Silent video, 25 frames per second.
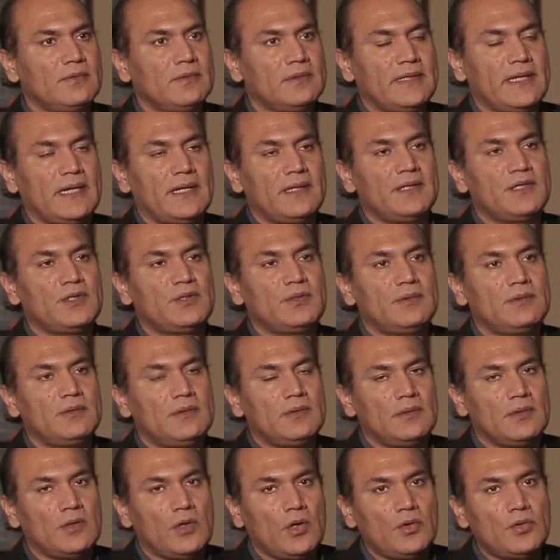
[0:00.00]
that it
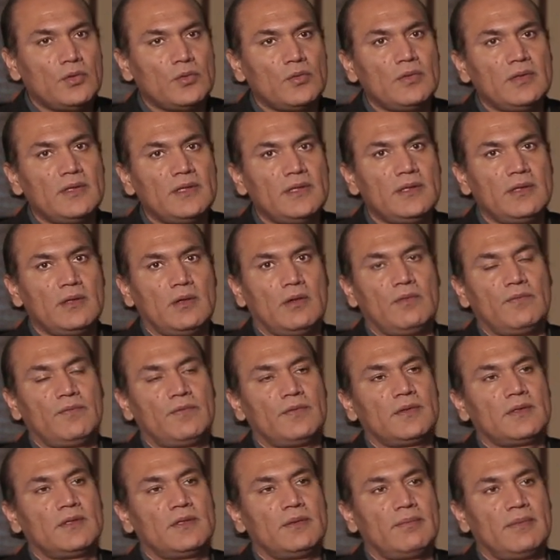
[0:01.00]
not only
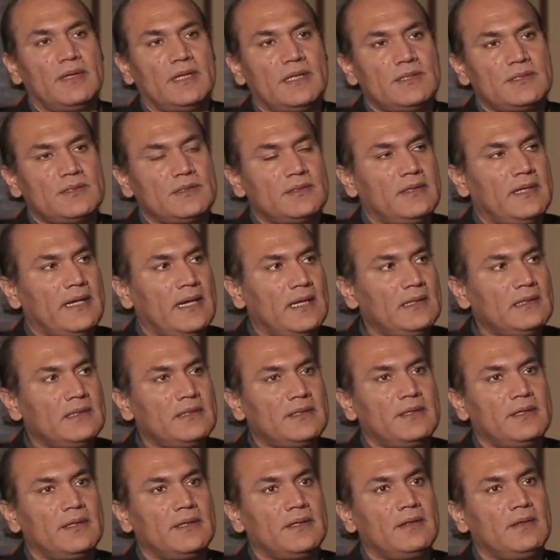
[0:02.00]
offer the best
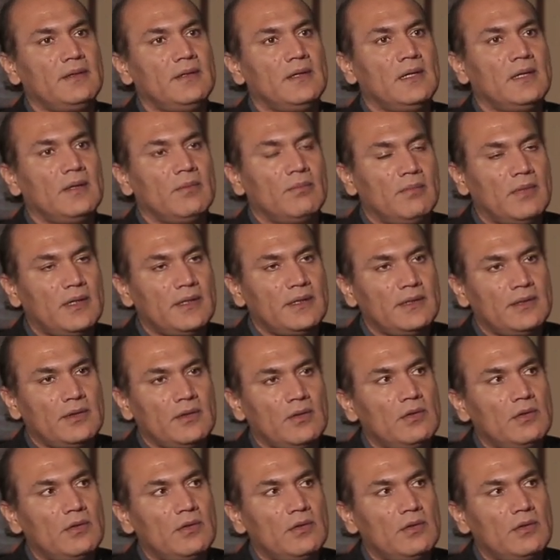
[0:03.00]
healthcare, but it